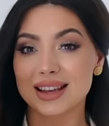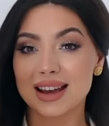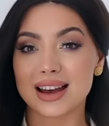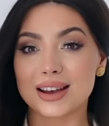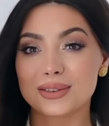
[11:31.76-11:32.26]
I
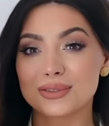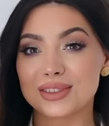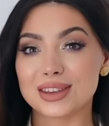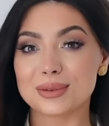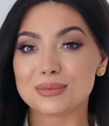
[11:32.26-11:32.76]
have
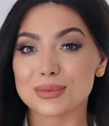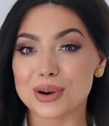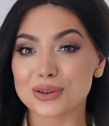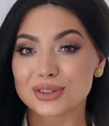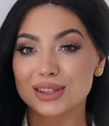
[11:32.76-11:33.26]
the
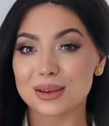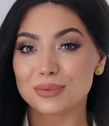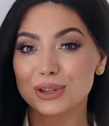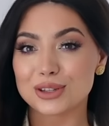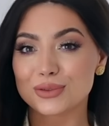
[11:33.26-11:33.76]
most
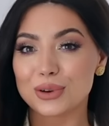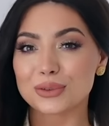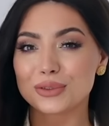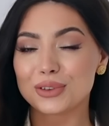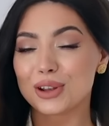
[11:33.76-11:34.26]
beautiful,
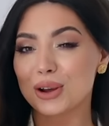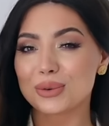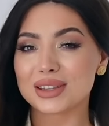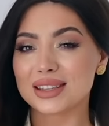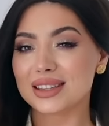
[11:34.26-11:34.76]

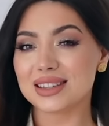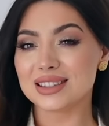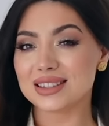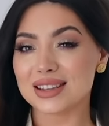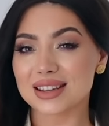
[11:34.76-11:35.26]
flowy,
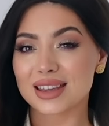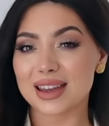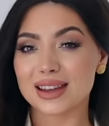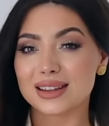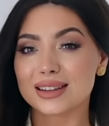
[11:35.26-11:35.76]
easy
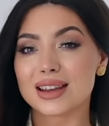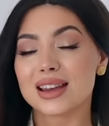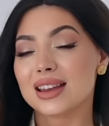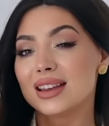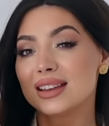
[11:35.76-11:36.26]
again
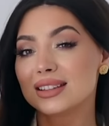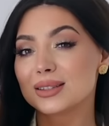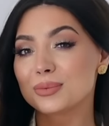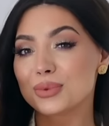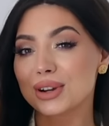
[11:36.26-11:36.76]

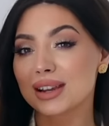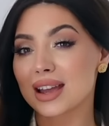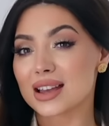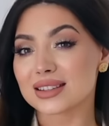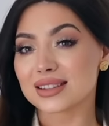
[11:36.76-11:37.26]

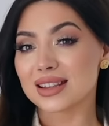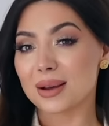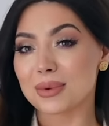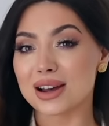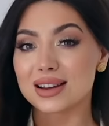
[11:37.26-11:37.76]
spring
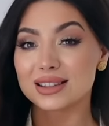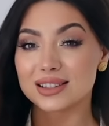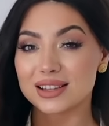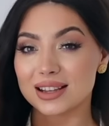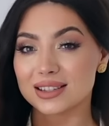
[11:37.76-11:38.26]
summer
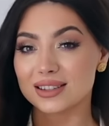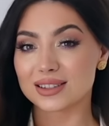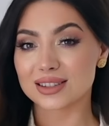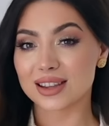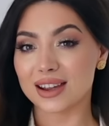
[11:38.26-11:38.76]
satin
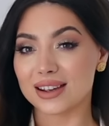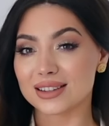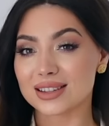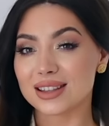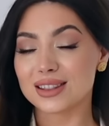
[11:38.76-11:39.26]

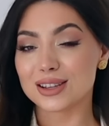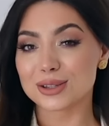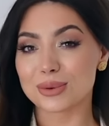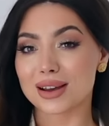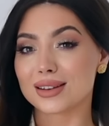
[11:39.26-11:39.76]
skirt and
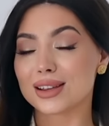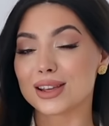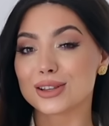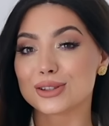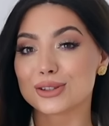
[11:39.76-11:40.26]
this one
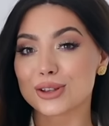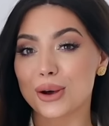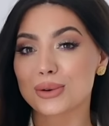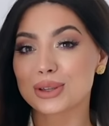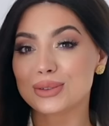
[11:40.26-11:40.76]
is
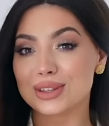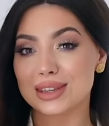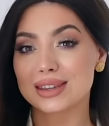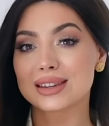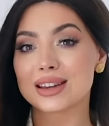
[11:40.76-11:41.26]
so
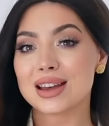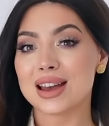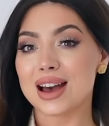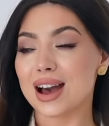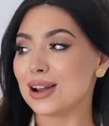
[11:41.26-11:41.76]
unique
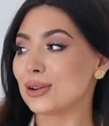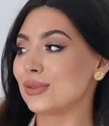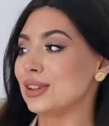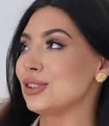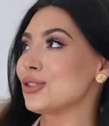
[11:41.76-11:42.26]
i
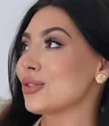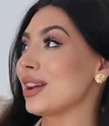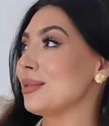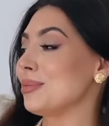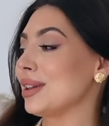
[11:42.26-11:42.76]
love the
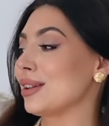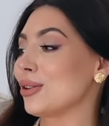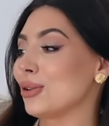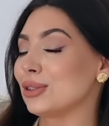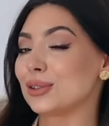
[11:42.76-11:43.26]
draping
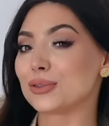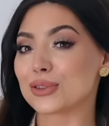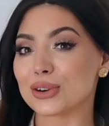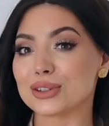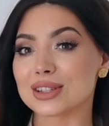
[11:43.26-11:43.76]
on the
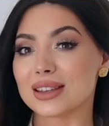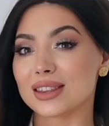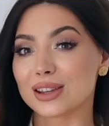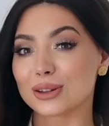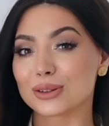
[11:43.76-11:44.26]
front i
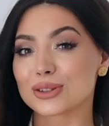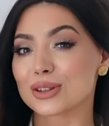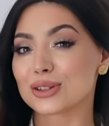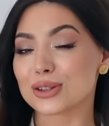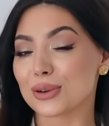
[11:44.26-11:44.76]
think it looks
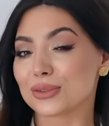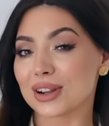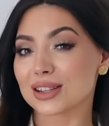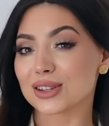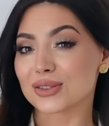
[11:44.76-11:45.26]
so
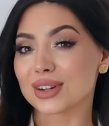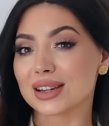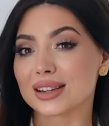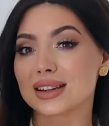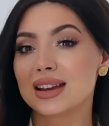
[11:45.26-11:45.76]

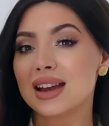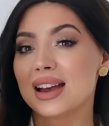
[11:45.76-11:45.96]
flattering